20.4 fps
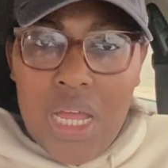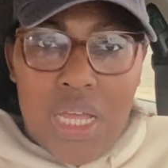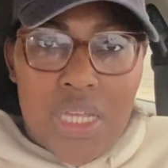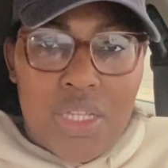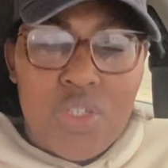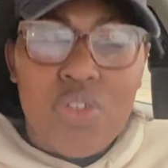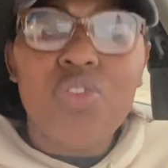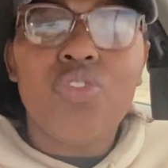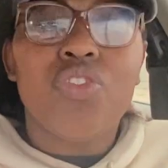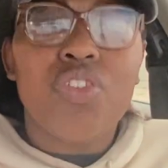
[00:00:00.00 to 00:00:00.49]

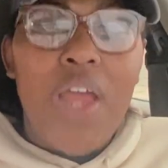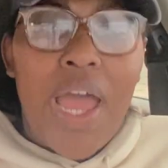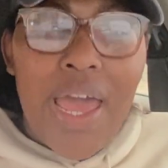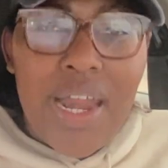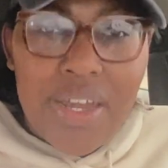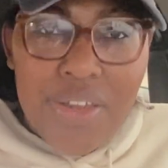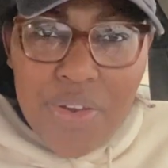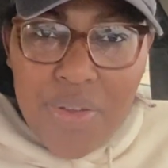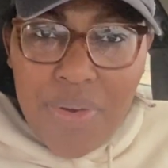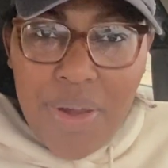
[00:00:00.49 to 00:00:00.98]
You
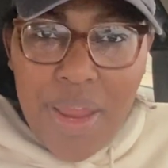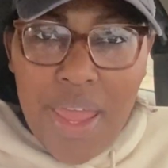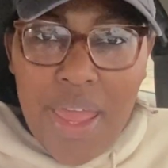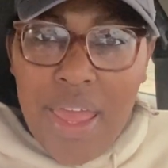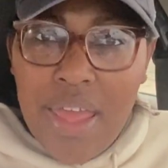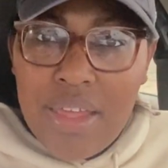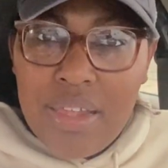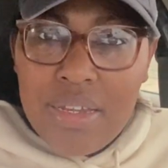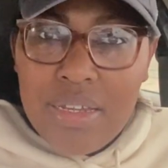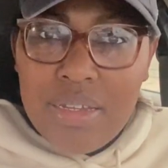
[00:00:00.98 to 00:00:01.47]
try to do
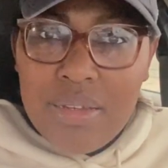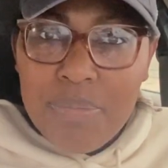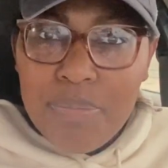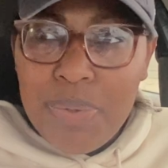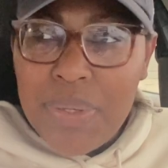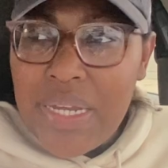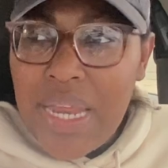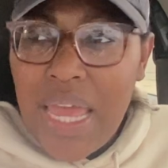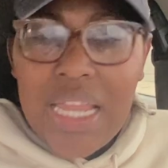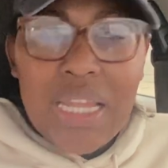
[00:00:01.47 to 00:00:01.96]
that.
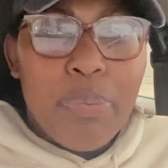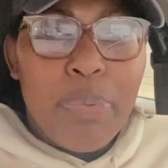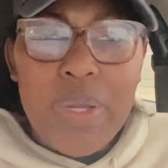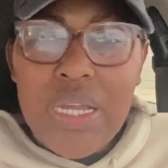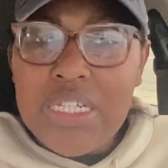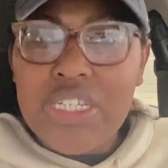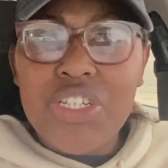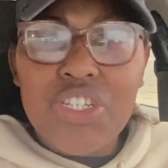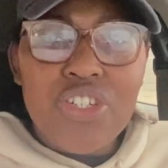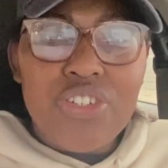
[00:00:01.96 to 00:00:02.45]

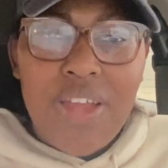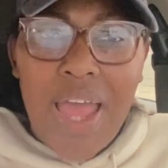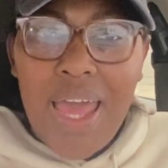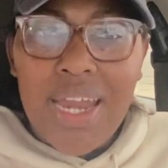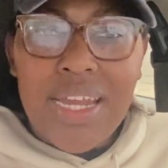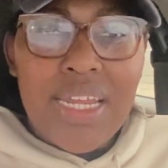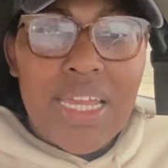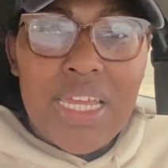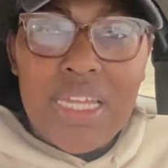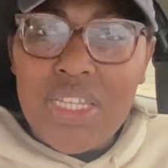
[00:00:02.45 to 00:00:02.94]
Penelope just
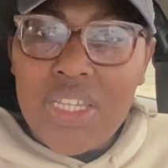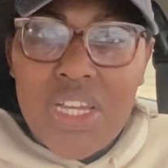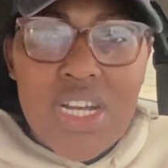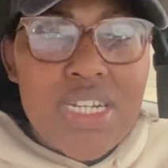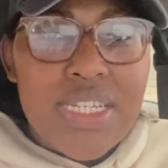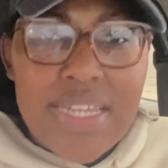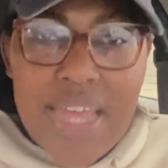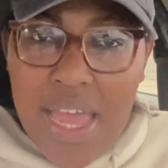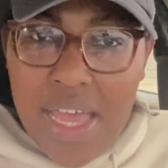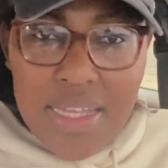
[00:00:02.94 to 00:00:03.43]
trying to get
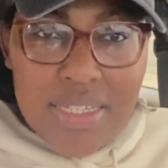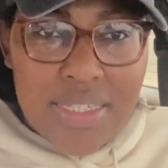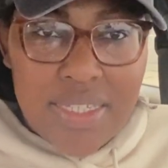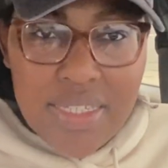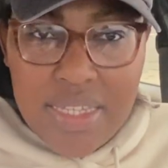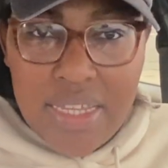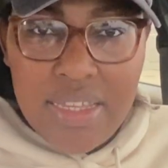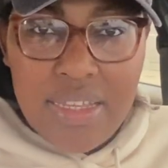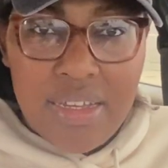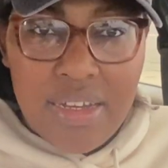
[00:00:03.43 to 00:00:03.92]
looked at
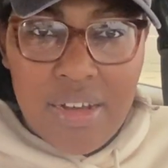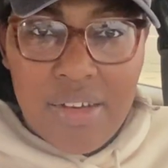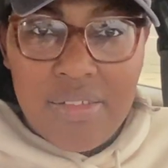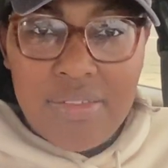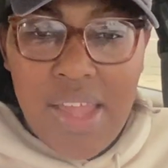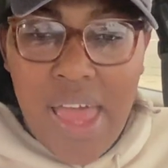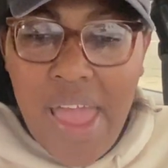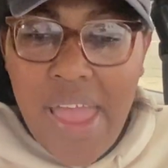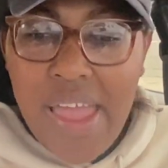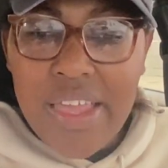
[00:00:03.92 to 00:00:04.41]
still.
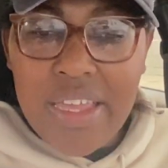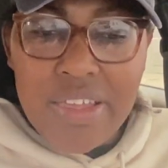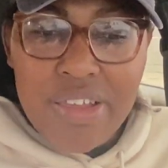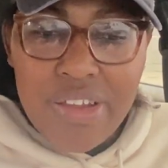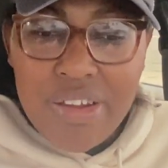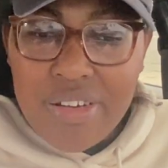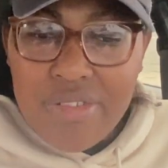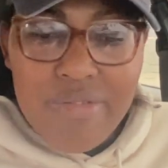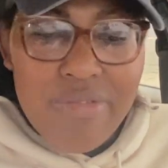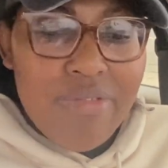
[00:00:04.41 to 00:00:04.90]
Like,
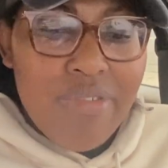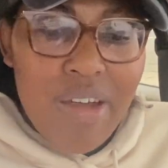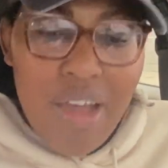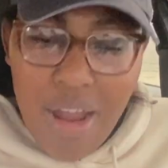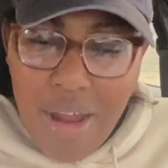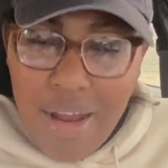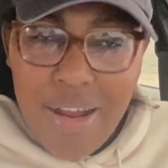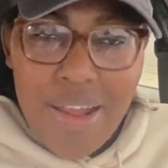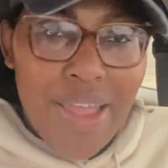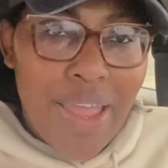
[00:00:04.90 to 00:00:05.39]
you
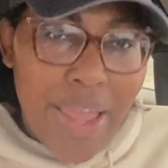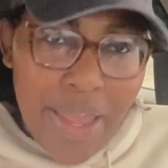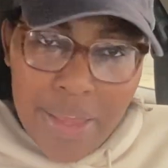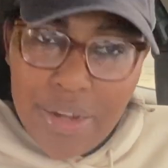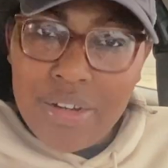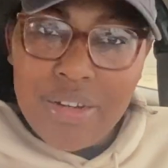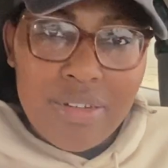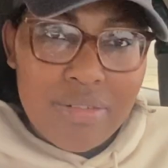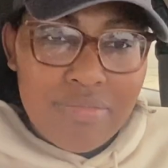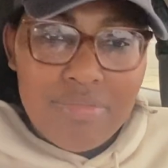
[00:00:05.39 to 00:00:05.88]
are a
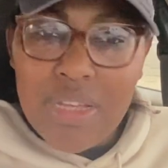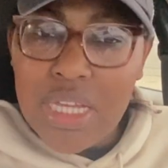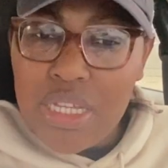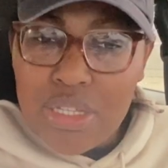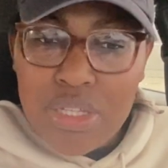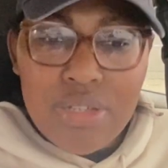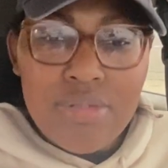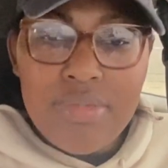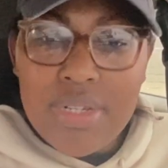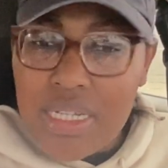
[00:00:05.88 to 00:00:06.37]
hater,
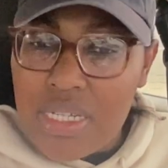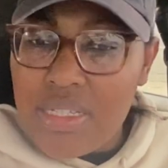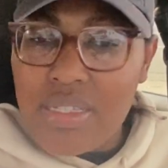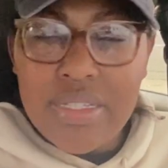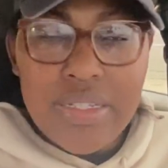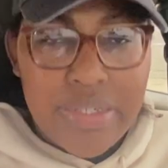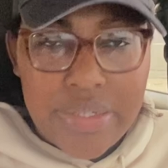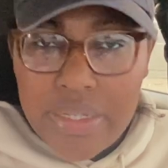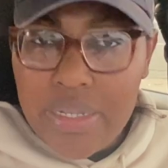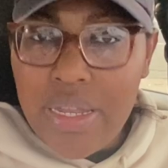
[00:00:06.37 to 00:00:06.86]
and you need
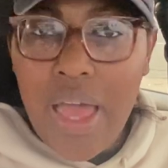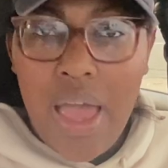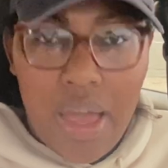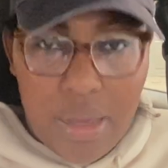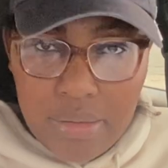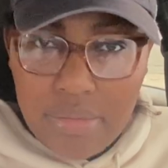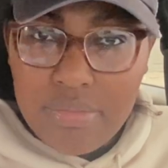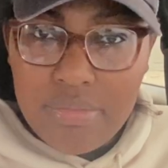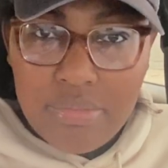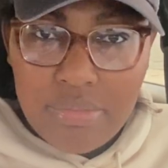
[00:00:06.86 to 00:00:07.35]
to chill
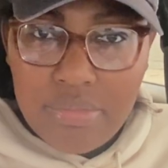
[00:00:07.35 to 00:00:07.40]
out.